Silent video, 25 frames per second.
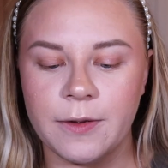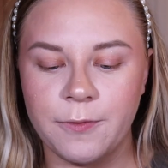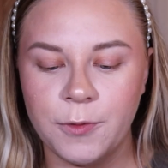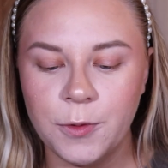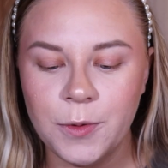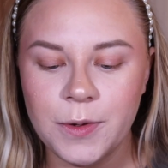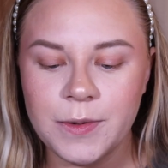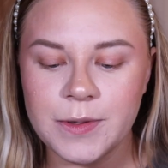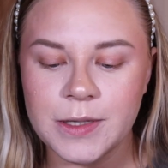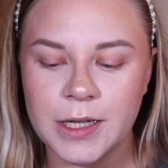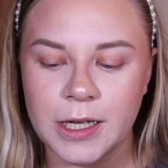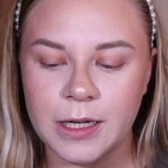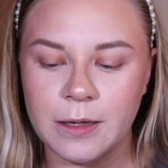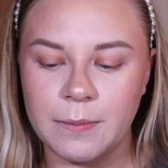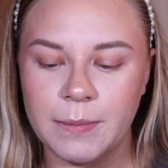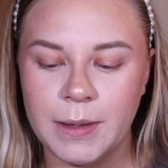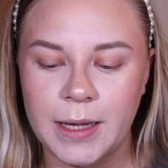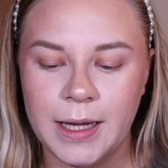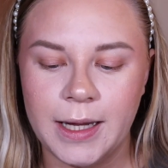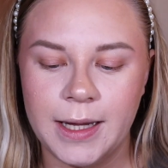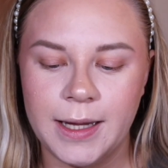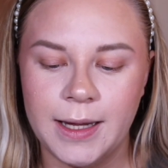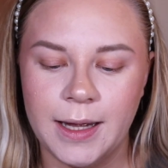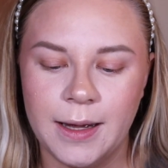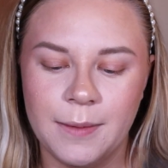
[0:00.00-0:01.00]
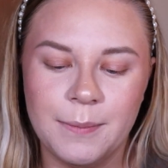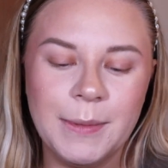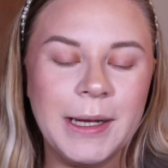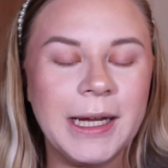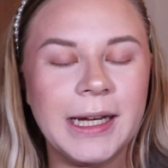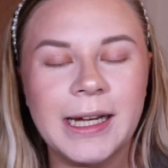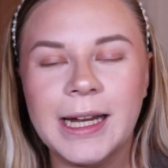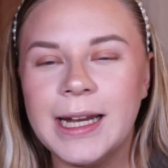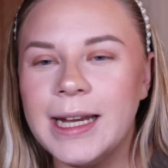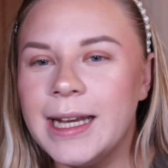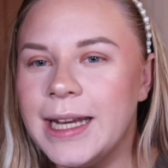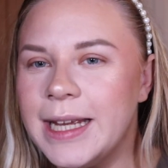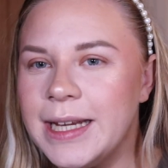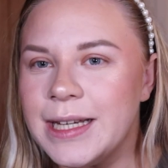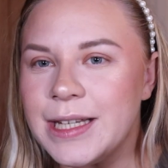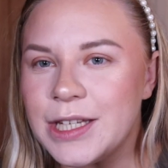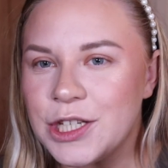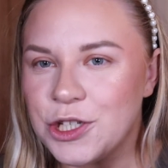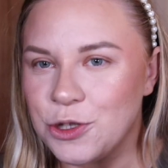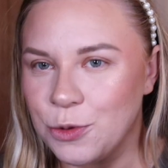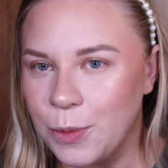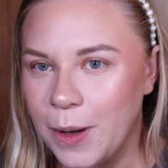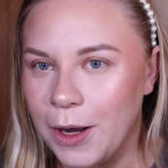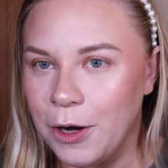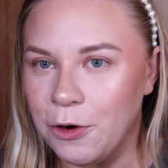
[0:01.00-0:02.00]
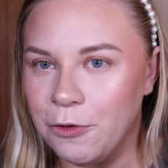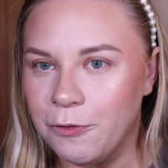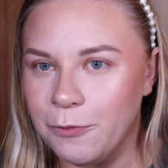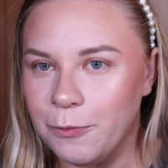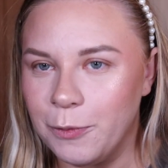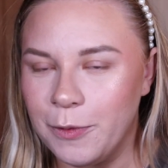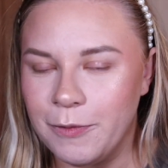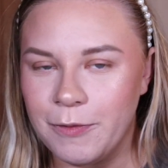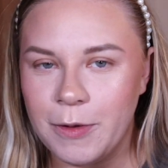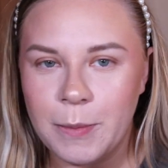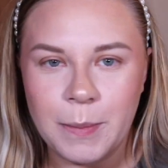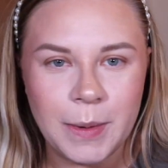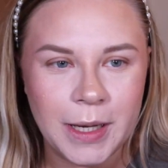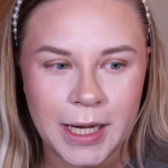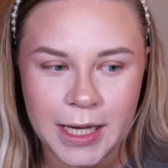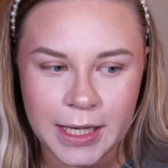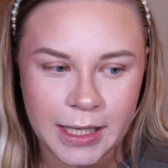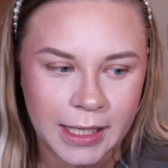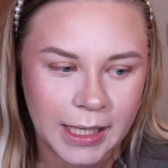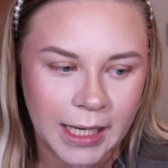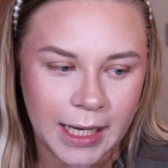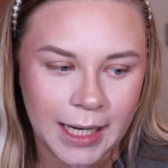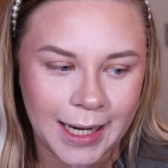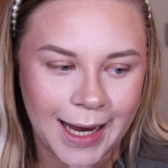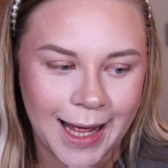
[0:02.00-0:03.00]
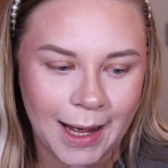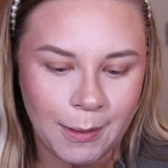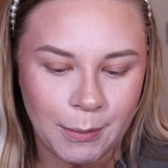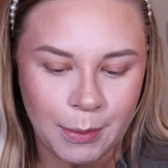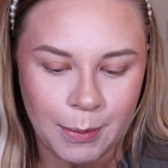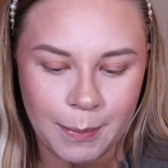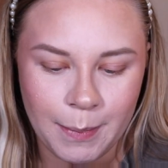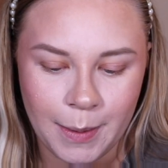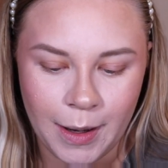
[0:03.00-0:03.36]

I thought it was going to be, I mean, at least 12 with it being a collab,